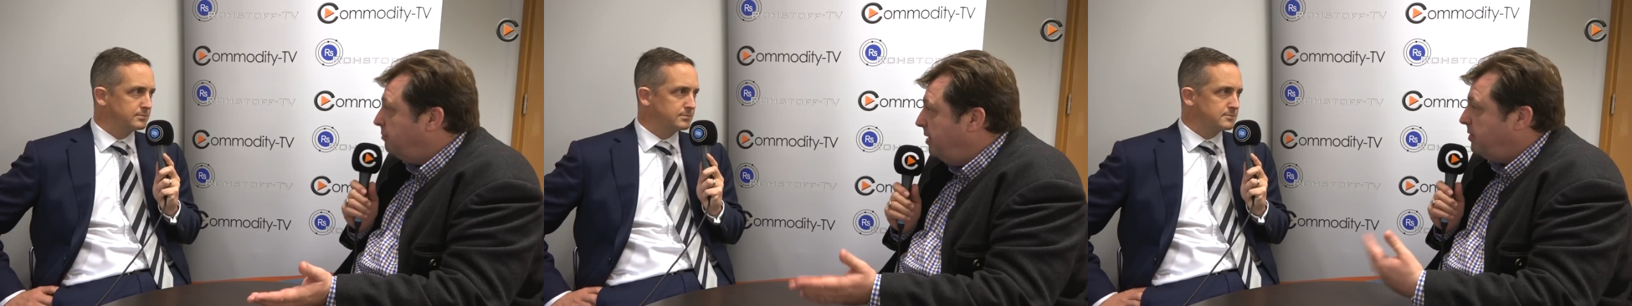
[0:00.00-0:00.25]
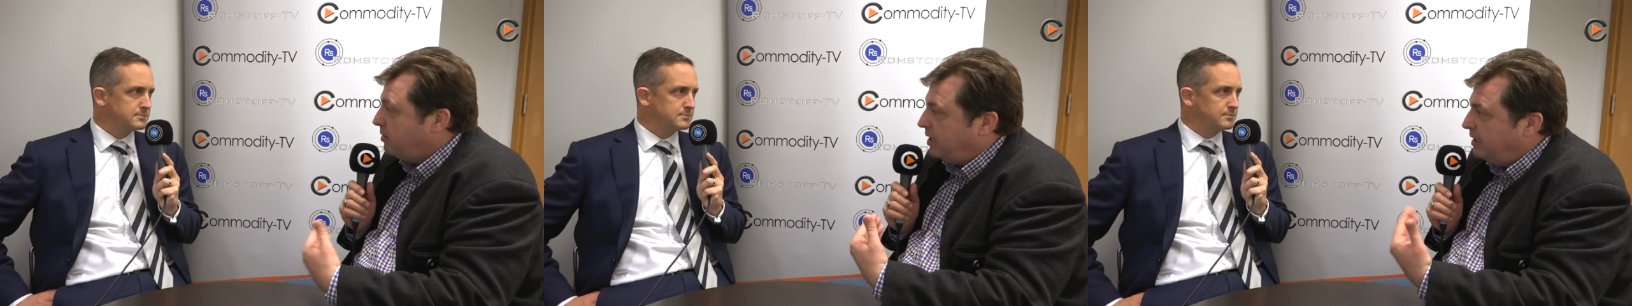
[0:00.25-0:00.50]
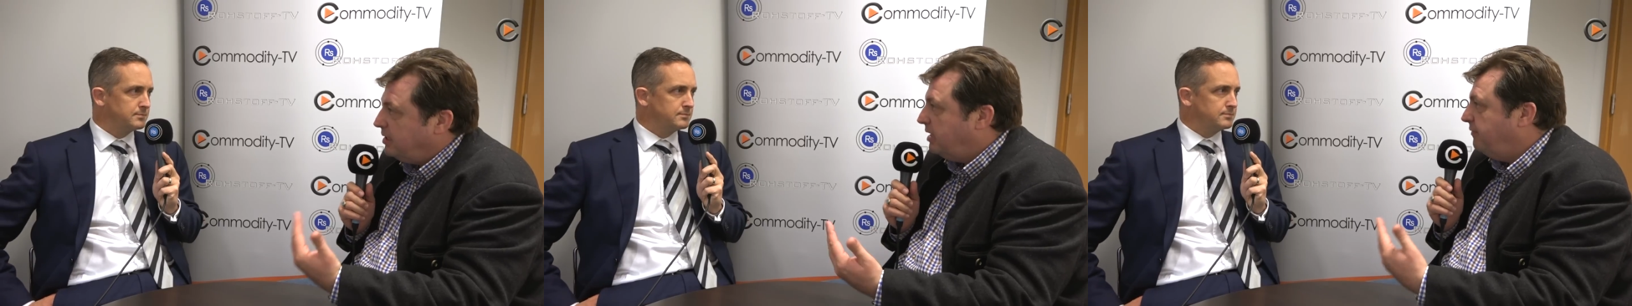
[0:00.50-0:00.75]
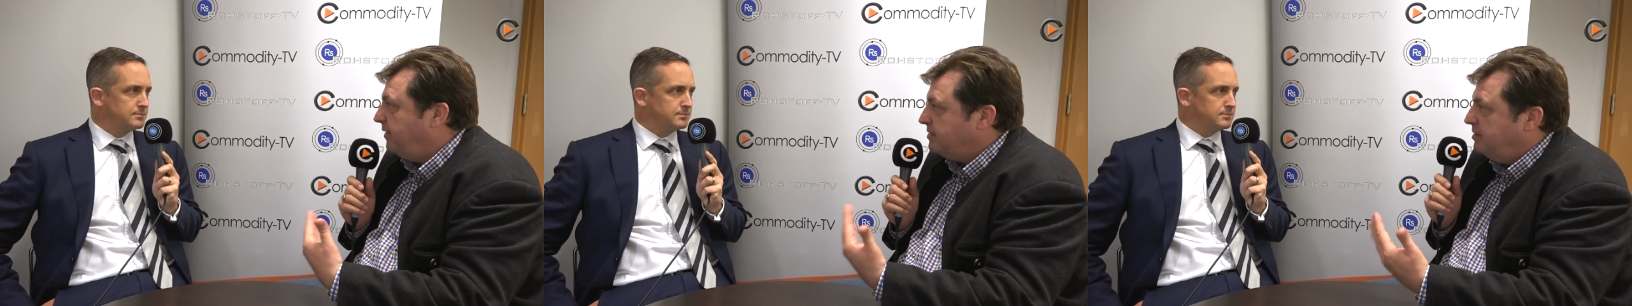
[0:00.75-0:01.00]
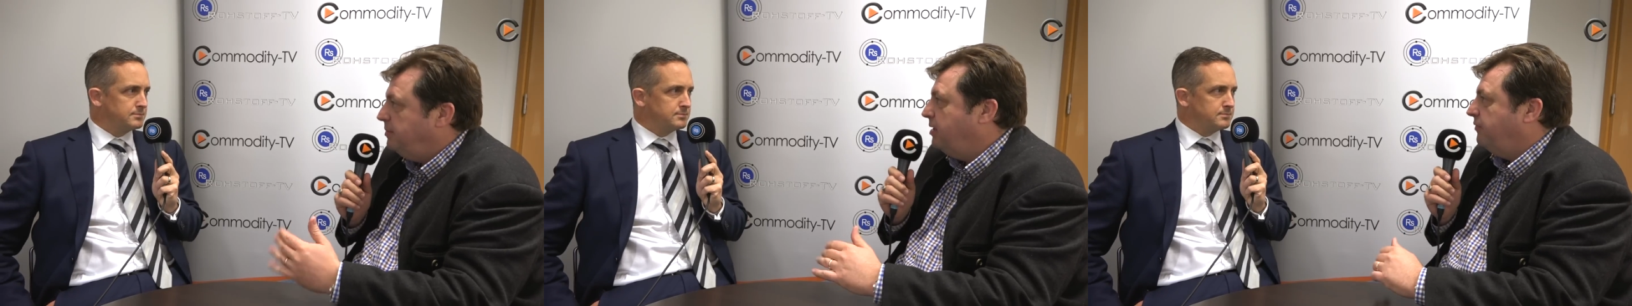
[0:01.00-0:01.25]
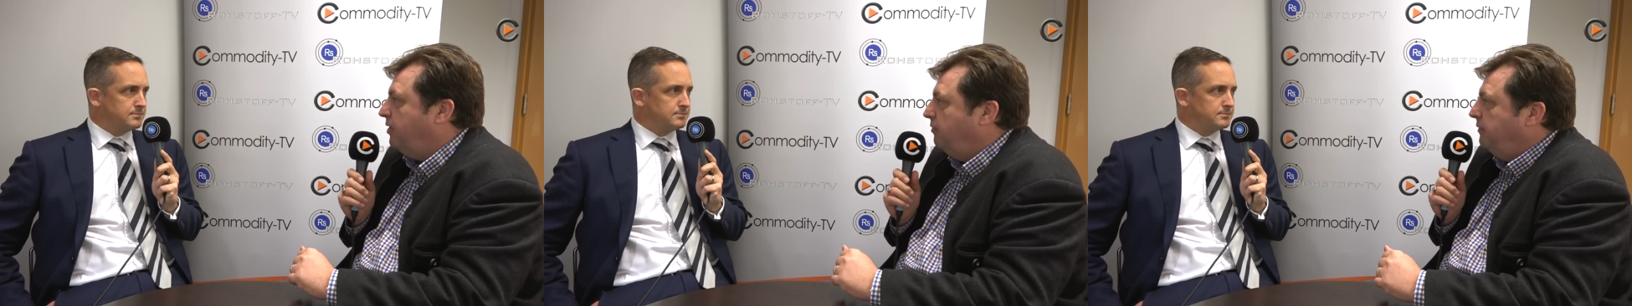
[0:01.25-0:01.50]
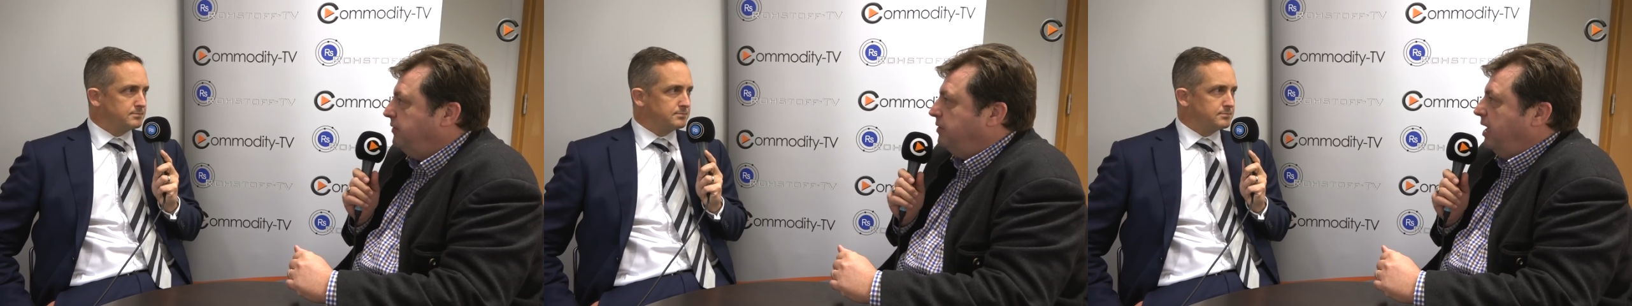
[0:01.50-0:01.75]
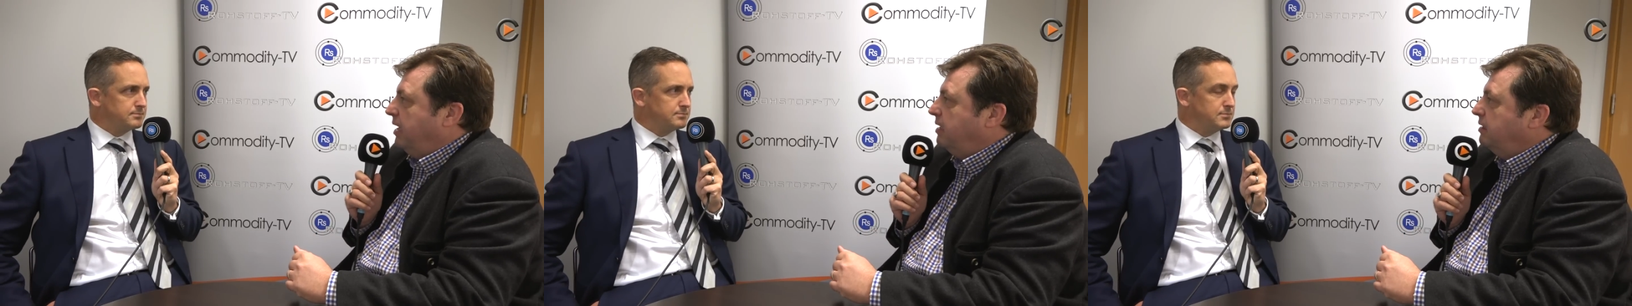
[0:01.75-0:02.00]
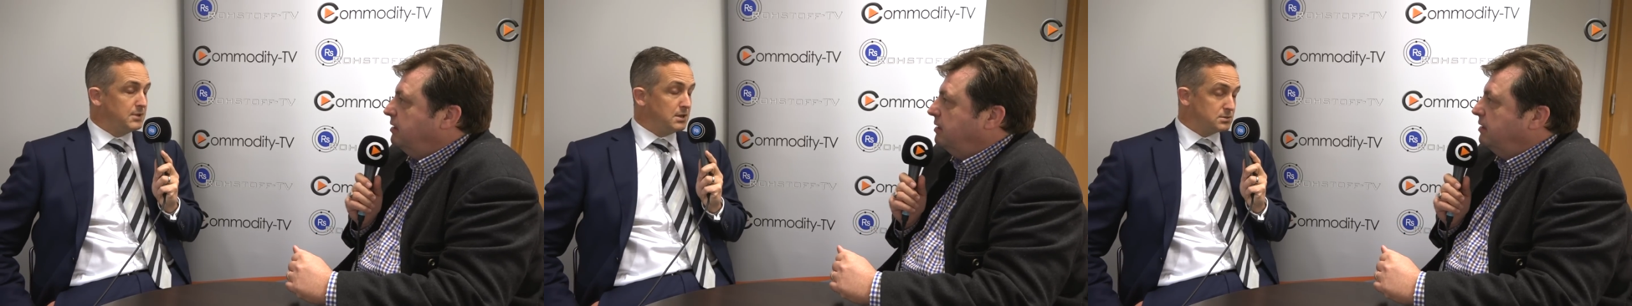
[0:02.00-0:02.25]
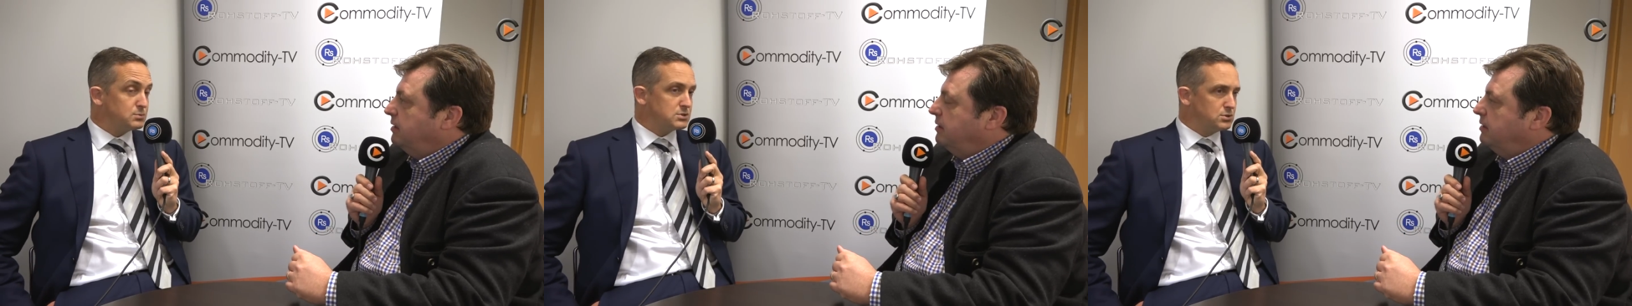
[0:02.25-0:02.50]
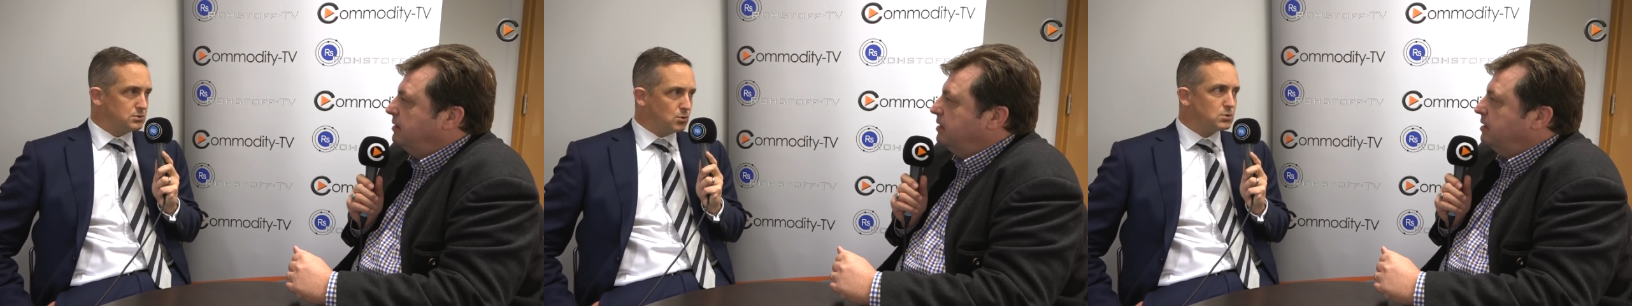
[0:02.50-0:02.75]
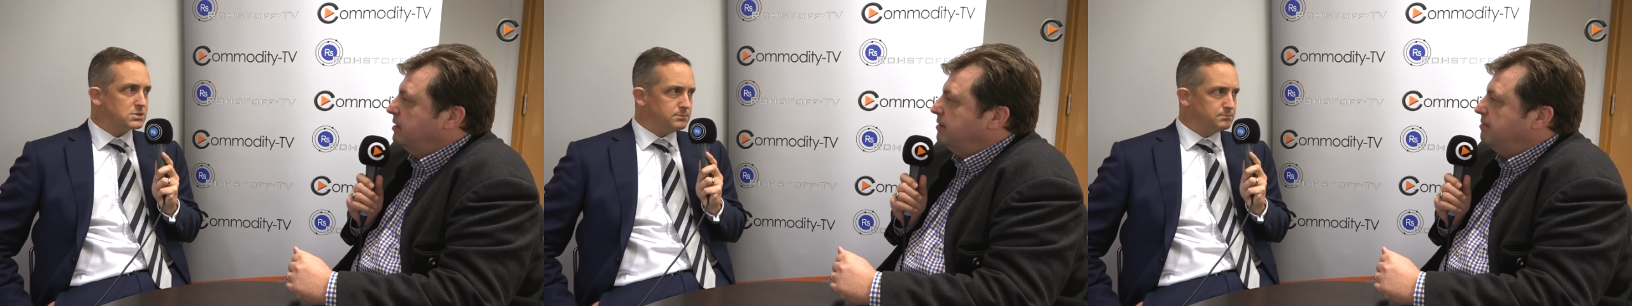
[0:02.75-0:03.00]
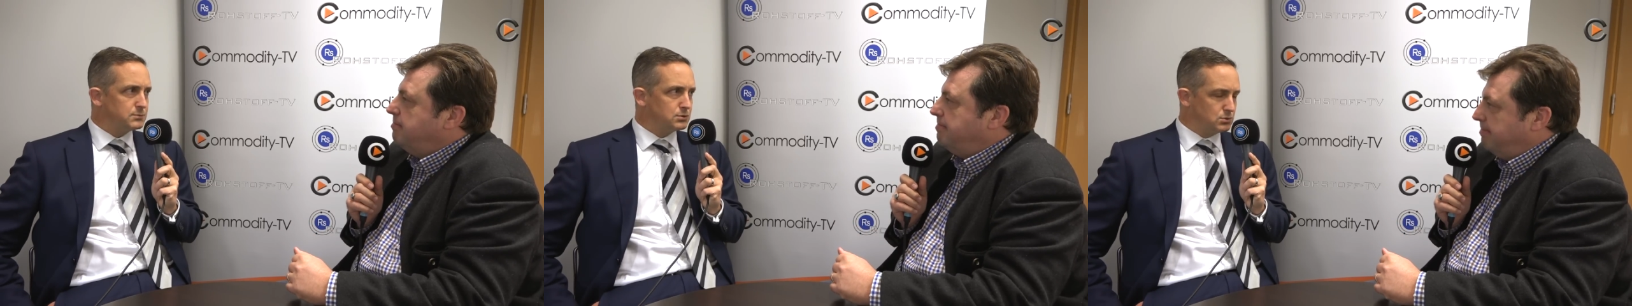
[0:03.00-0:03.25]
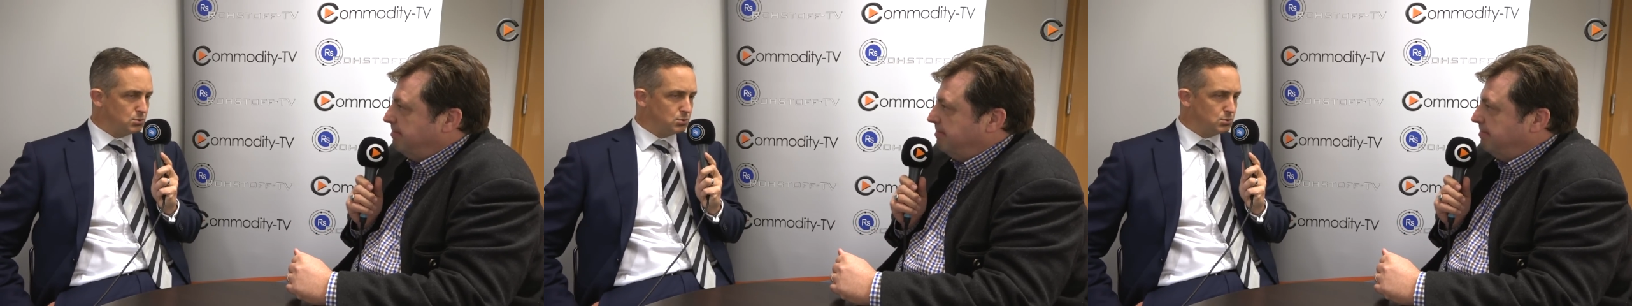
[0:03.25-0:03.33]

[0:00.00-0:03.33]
Speaker 1: Maybe you can give us a little bit of an overview there. Yes, it was
Speaker 2: a good quarter, a good